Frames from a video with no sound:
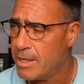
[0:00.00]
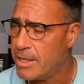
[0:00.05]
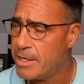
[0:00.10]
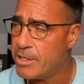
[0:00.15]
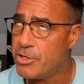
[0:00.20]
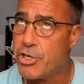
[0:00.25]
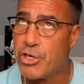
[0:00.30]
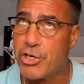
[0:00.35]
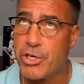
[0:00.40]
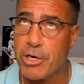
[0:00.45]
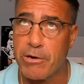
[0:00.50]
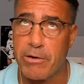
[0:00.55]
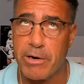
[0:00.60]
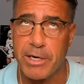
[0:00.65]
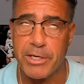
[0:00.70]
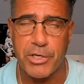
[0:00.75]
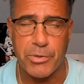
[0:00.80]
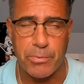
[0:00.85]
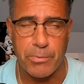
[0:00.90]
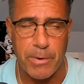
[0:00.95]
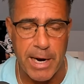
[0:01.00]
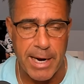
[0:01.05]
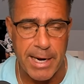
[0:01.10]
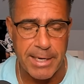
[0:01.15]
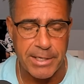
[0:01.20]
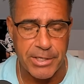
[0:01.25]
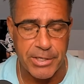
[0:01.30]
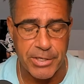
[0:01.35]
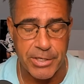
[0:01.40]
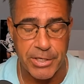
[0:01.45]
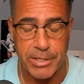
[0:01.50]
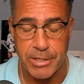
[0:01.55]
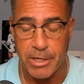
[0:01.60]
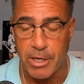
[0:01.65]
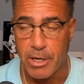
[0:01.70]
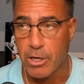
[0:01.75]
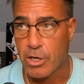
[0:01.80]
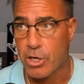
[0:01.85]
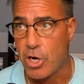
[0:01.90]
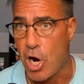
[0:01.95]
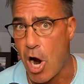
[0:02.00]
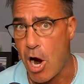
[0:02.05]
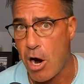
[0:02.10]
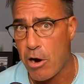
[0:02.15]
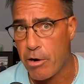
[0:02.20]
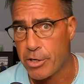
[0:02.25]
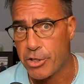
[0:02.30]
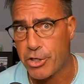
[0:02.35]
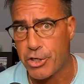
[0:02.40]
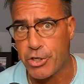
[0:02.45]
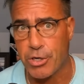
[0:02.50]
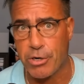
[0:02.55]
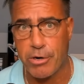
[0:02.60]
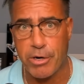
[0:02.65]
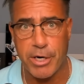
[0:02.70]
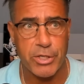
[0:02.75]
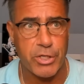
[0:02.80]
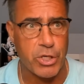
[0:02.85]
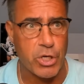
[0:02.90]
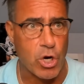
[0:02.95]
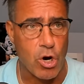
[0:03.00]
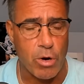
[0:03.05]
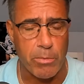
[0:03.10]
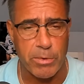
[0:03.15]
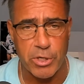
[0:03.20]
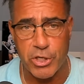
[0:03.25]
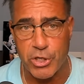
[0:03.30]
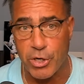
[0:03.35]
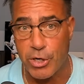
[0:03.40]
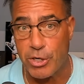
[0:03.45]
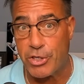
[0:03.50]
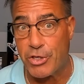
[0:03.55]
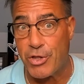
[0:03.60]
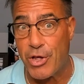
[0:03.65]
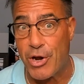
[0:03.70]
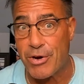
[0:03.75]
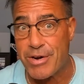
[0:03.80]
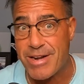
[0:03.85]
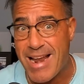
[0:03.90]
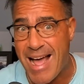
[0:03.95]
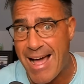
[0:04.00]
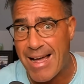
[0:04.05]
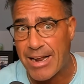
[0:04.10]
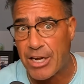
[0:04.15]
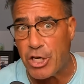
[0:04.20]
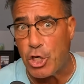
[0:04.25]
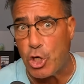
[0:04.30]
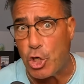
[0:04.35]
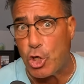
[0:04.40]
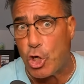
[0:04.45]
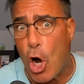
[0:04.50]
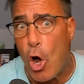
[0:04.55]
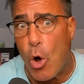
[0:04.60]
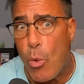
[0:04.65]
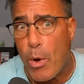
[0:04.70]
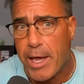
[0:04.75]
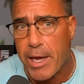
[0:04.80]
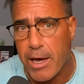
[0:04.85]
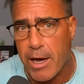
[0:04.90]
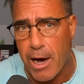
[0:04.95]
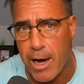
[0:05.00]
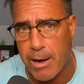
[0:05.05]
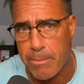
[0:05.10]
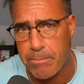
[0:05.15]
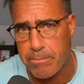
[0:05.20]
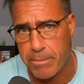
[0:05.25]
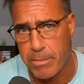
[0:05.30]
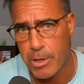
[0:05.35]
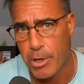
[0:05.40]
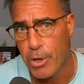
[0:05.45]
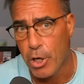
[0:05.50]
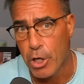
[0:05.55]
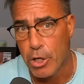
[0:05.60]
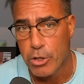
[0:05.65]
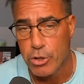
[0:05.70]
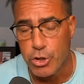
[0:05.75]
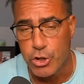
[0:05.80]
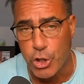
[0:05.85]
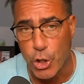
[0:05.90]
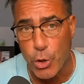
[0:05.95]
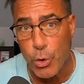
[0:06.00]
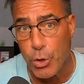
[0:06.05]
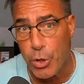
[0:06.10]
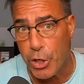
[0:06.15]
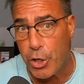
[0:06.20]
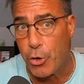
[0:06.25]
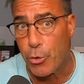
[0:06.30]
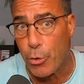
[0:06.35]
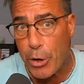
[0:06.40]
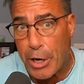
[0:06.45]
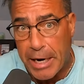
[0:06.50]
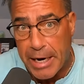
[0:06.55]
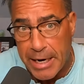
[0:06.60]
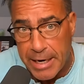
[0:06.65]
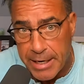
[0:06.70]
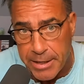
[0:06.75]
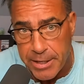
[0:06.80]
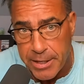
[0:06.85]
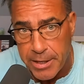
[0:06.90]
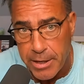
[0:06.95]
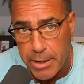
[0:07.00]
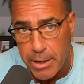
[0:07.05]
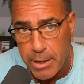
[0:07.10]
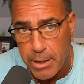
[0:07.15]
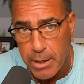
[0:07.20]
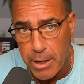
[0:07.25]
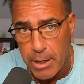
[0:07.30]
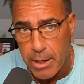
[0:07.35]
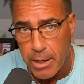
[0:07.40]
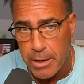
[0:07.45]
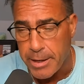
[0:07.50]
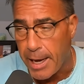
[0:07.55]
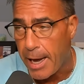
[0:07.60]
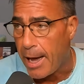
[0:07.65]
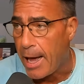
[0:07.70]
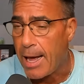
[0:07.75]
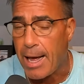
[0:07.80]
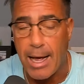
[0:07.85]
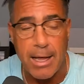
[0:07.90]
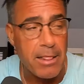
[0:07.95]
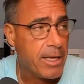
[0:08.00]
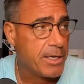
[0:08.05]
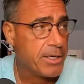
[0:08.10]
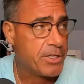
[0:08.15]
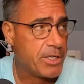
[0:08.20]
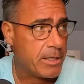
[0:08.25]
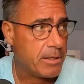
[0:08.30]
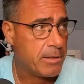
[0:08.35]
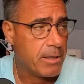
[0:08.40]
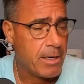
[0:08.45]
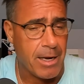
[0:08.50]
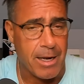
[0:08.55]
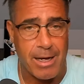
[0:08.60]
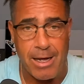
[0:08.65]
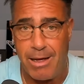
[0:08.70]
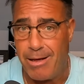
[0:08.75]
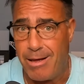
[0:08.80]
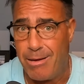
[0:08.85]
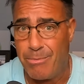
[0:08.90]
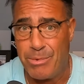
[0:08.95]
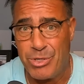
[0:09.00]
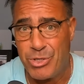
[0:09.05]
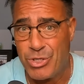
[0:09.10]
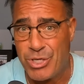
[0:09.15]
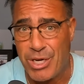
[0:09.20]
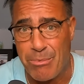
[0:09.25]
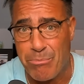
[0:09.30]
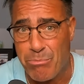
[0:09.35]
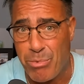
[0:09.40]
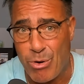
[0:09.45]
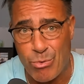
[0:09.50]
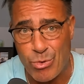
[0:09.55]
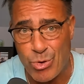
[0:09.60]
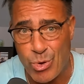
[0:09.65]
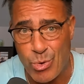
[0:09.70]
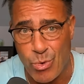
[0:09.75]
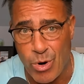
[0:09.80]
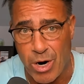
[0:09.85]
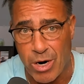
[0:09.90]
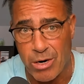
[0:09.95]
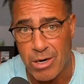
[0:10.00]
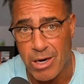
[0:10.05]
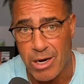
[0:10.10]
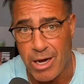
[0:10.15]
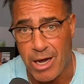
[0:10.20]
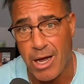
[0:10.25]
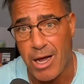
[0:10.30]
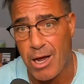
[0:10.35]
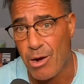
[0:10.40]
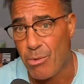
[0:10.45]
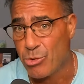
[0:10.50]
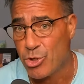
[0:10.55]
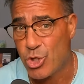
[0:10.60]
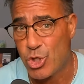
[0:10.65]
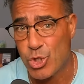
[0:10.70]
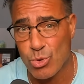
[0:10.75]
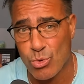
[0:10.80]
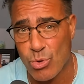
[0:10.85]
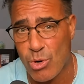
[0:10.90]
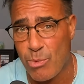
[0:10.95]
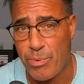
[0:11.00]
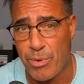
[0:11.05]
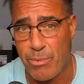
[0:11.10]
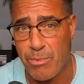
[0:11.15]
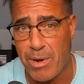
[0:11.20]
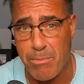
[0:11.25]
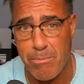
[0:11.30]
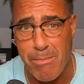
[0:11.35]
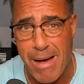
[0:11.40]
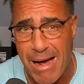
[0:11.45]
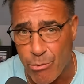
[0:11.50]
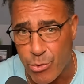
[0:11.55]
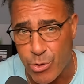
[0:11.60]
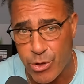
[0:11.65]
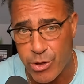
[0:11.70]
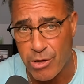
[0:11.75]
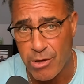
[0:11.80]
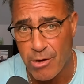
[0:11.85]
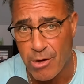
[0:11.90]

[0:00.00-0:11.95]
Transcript: insurance rates, car insurance, home insurance, they're not going up due to greed. Yeah, I, listen, I'm in the same boat you are. I almost threw up in my mouth